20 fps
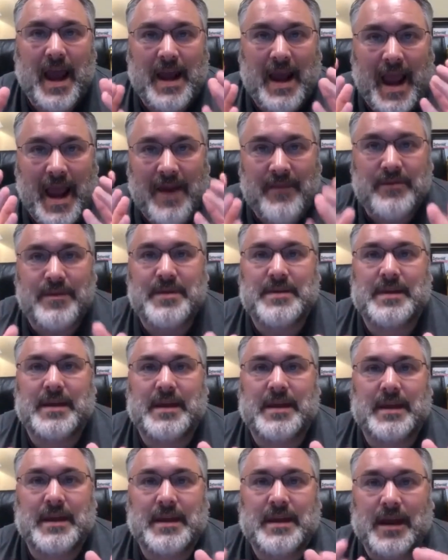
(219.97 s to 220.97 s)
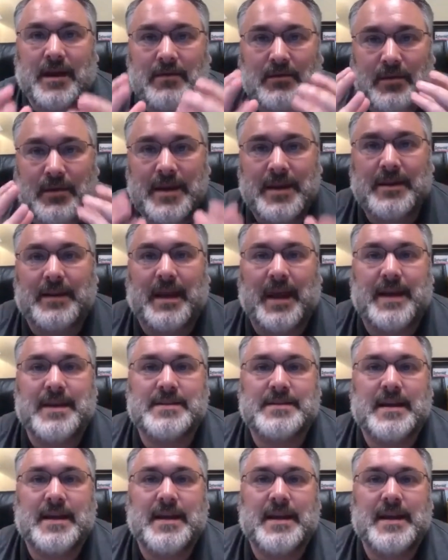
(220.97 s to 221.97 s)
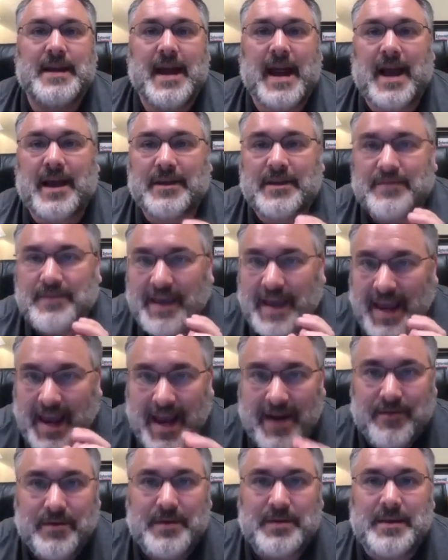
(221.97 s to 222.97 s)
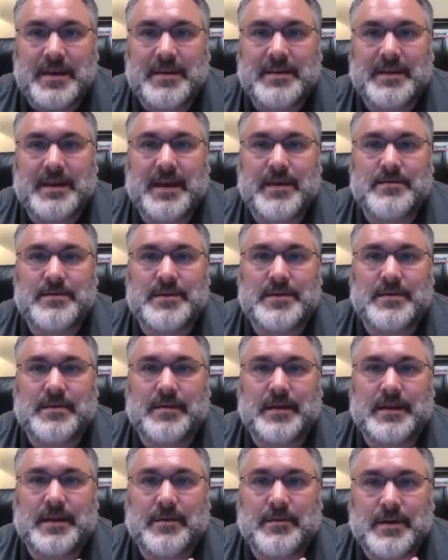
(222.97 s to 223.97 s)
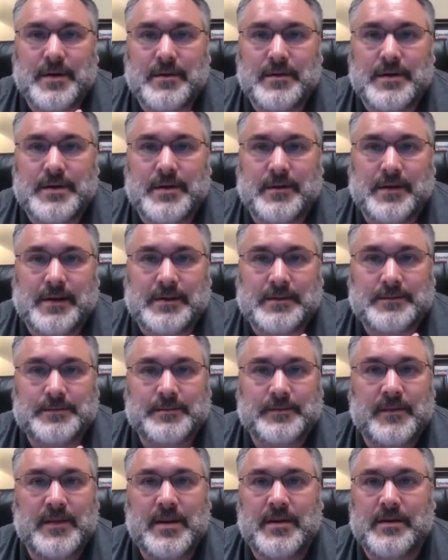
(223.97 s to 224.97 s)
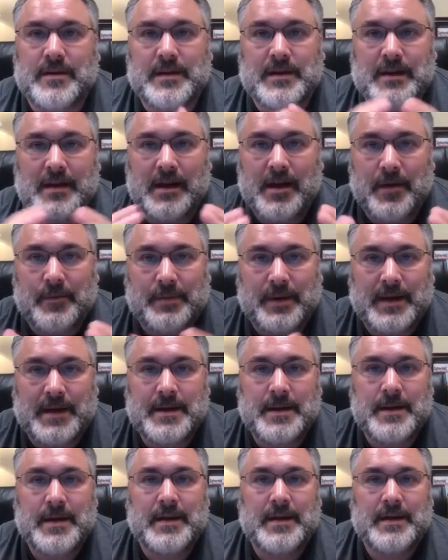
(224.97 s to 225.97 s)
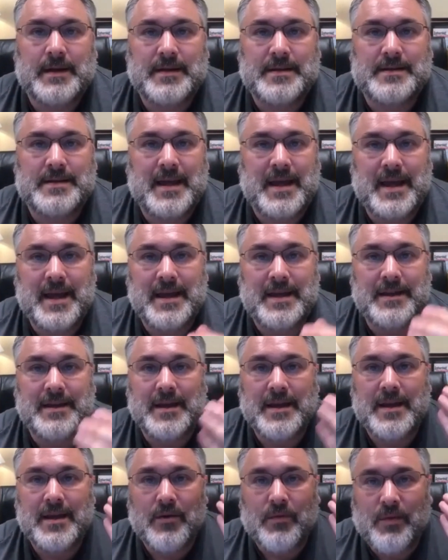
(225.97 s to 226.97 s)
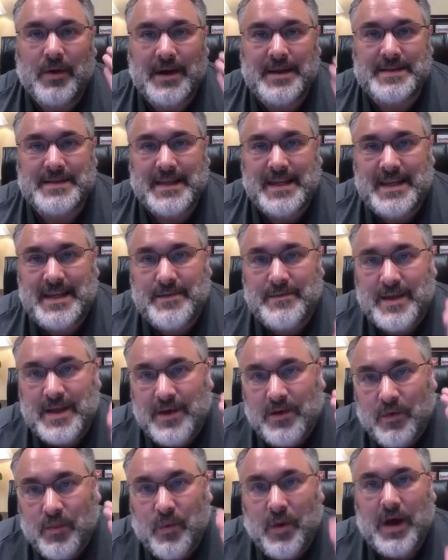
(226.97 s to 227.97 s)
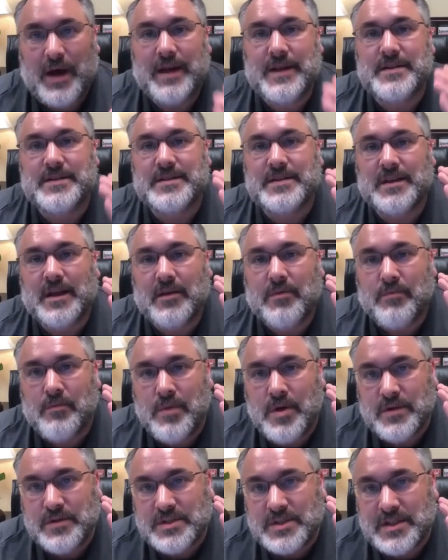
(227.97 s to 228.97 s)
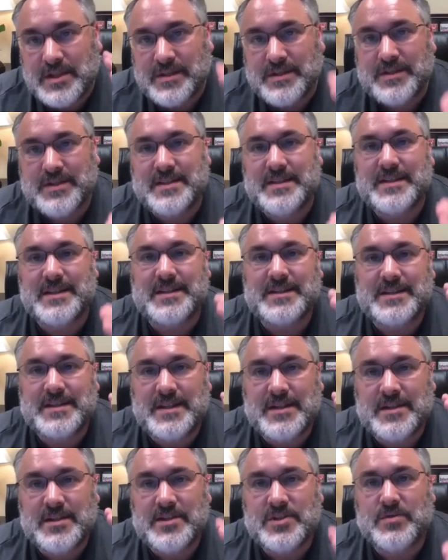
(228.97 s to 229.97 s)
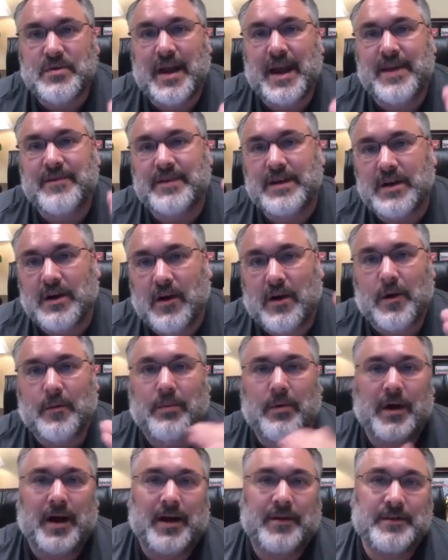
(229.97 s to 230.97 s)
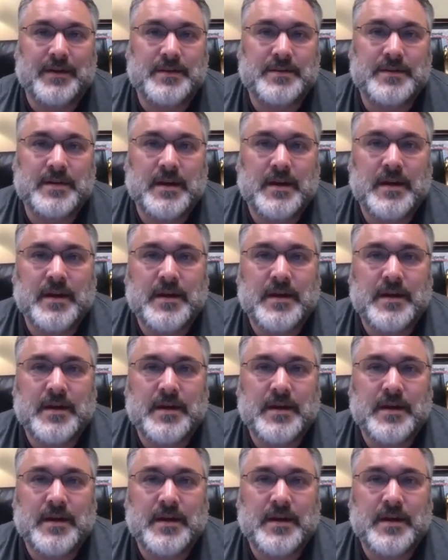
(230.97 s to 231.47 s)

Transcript: Everything. And I realized out of everything that I was doing, that we were doing in the company, email was the most consistent driving our profits.